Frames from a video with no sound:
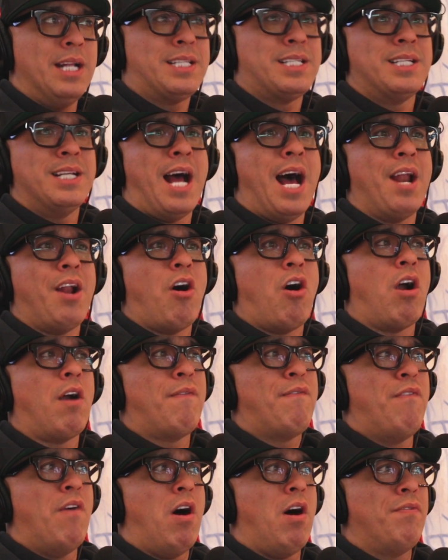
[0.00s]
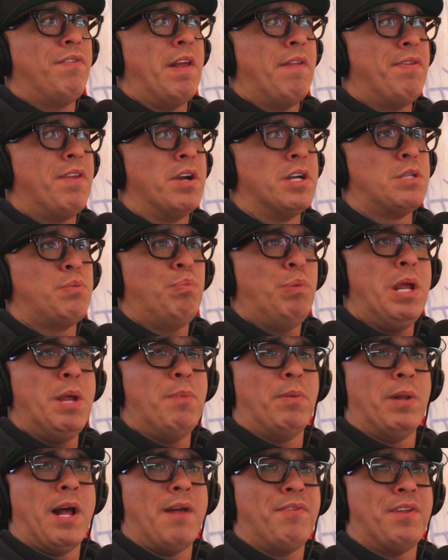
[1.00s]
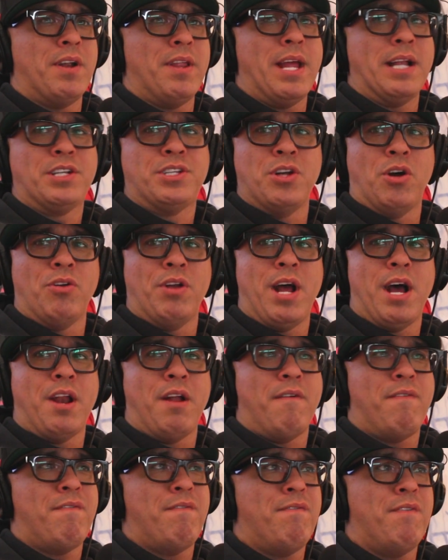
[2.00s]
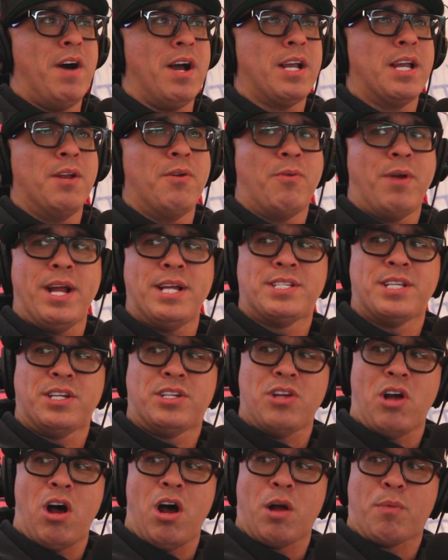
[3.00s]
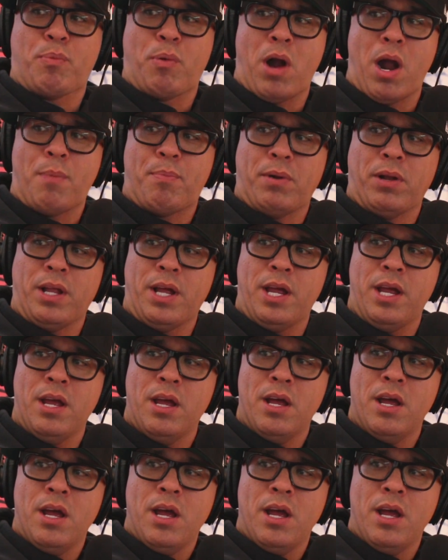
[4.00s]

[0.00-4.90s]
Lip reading: It's not our fault that there's people out there that don't know how to fucking raise a dog properly.